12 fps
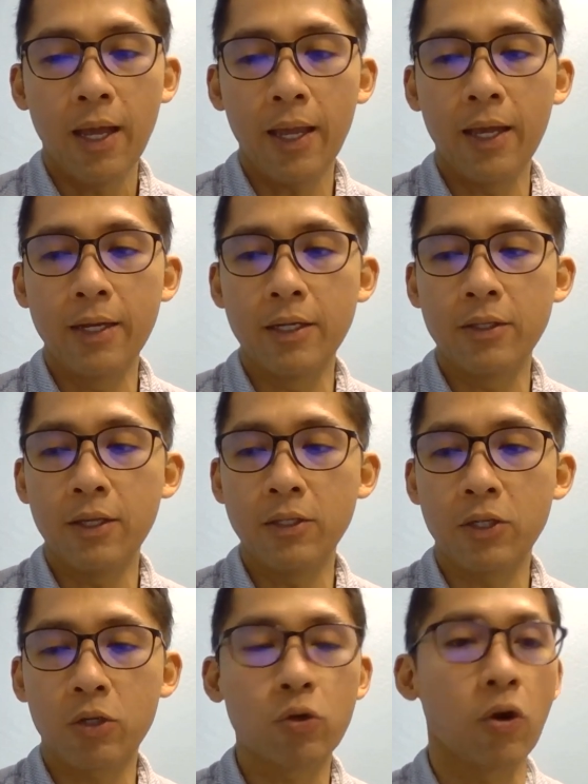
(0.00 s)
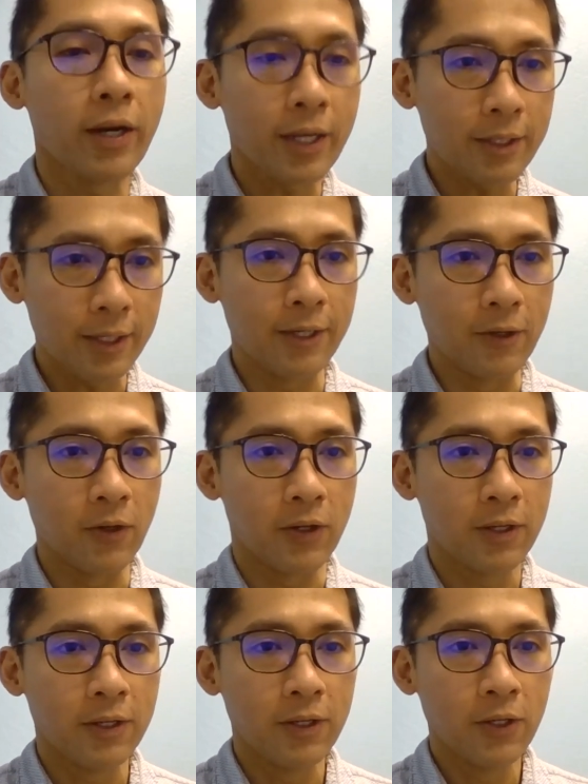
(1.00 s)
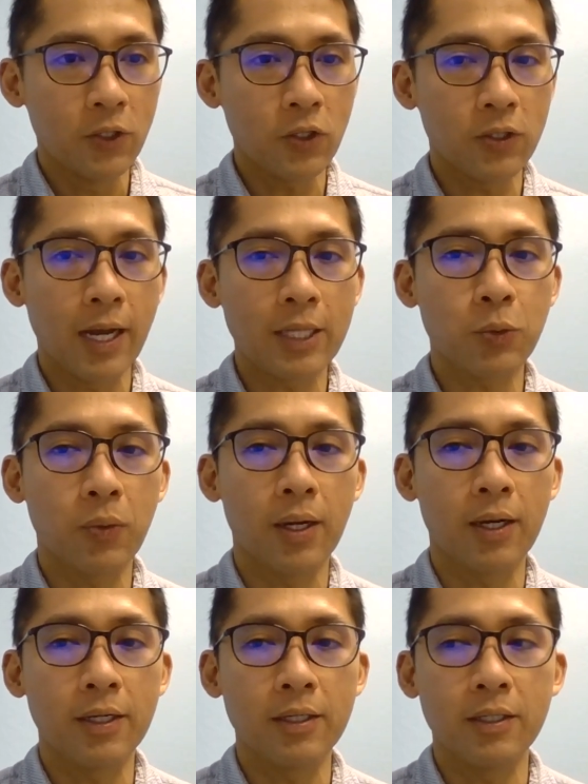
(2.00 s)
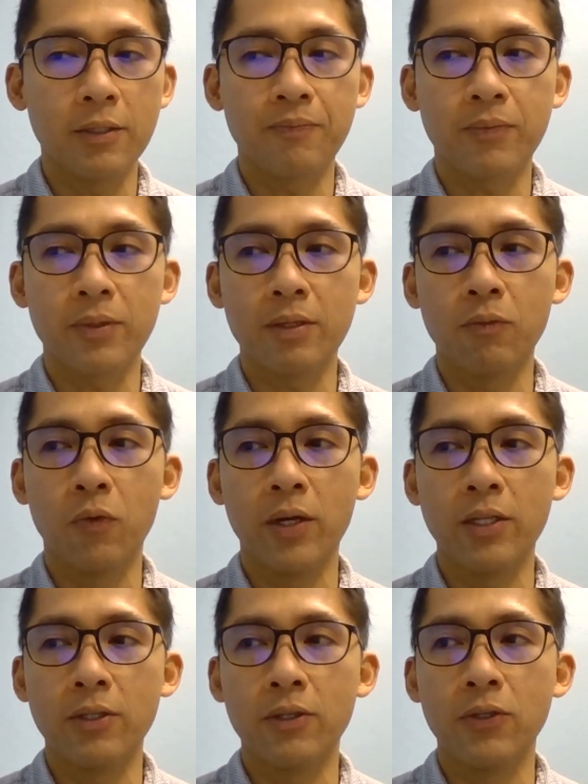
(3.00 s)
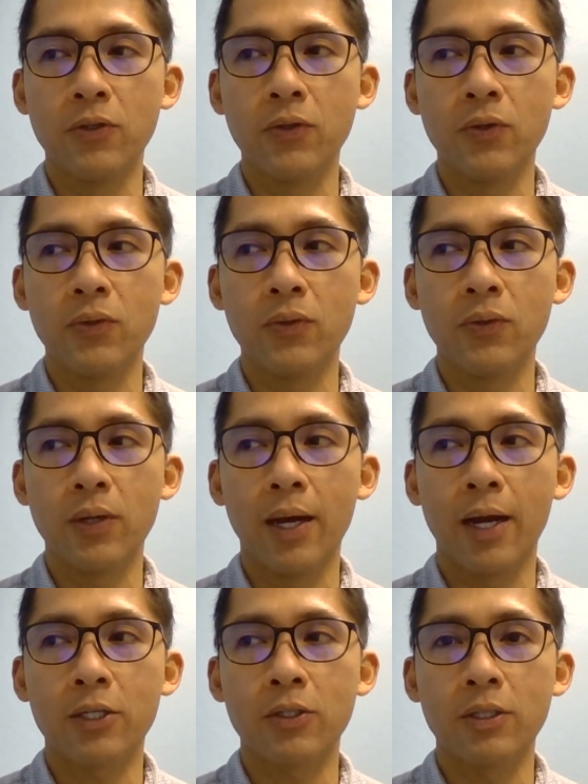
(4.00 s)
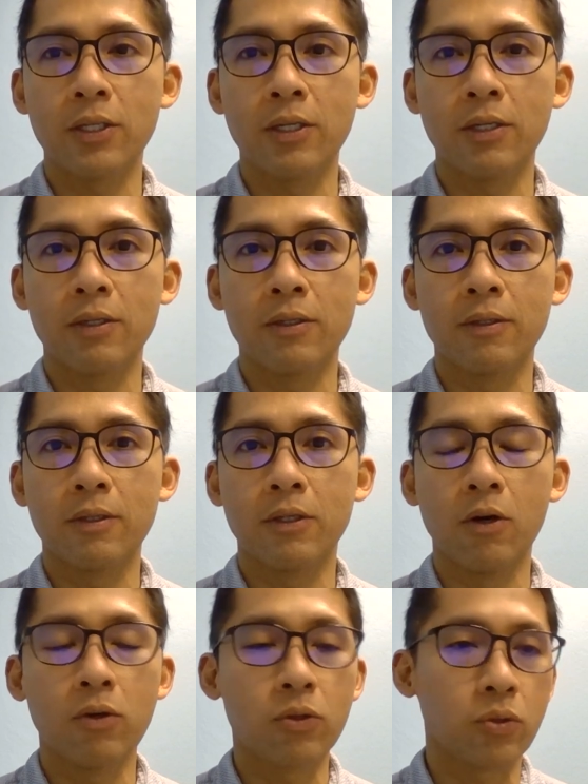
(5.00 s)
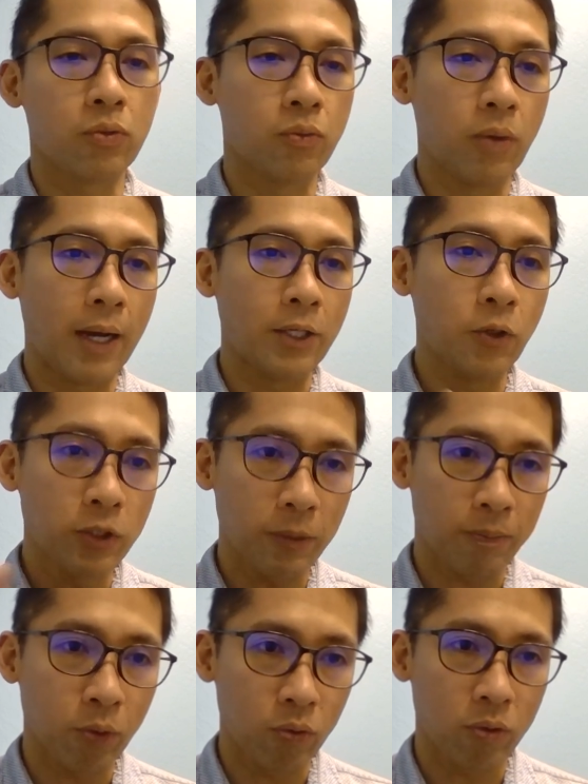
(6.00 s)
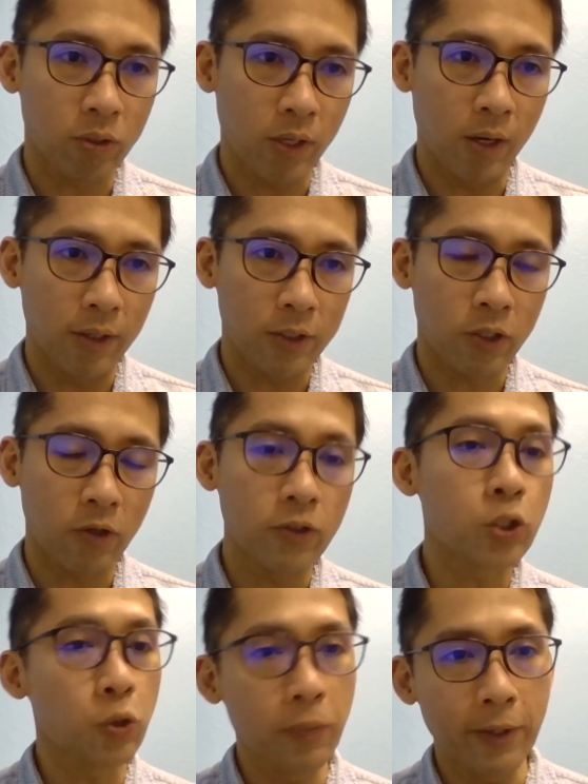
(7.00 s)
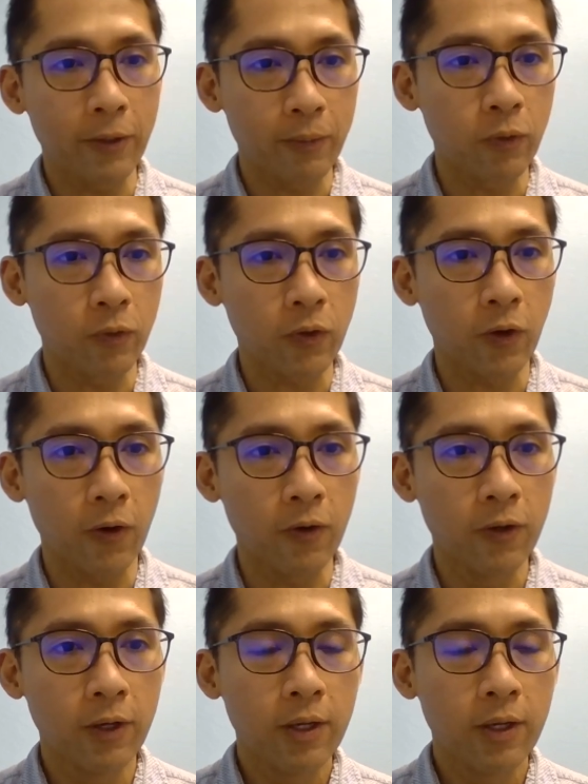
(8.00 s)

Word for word: and these are chronically ill. So that's why when you actually go through, I use a protocol. It's called the Shoemaker protocol,